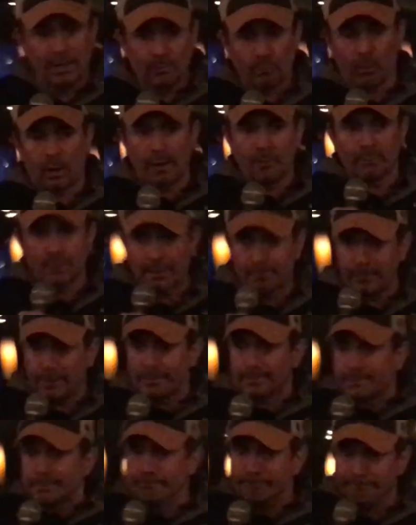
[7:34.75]
and right when I'm
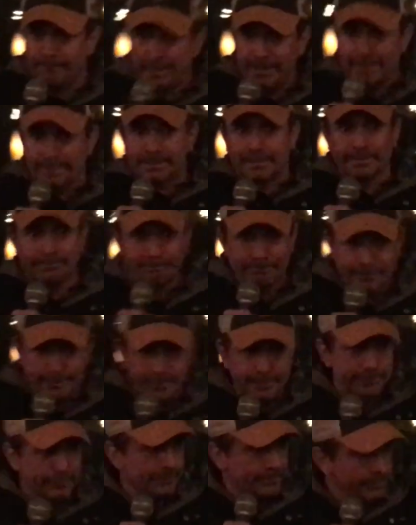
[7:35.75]
about to make the
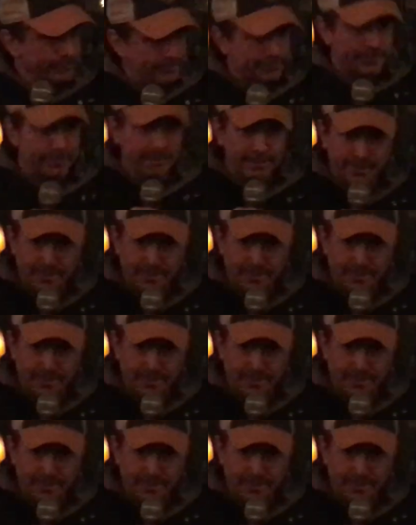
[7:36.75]
move,